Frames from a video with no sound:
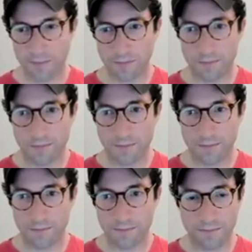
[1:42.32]

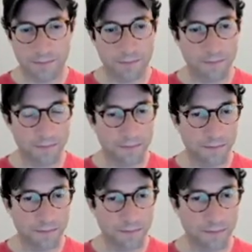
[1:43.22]

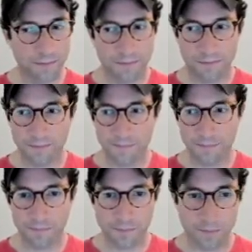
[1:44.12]

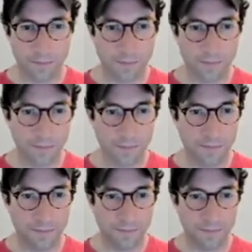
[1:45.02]

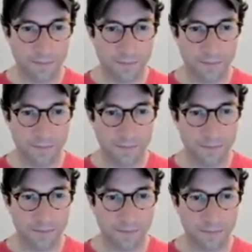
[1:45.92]

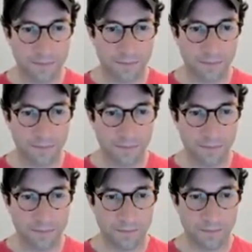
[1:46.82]

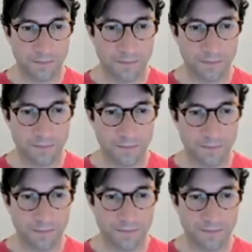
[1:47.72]

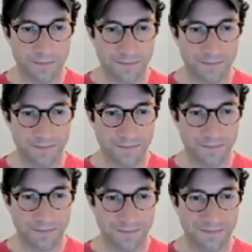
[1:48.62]

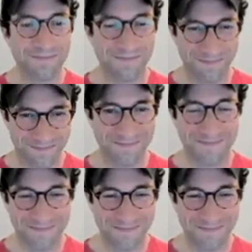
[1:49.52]
[no speech]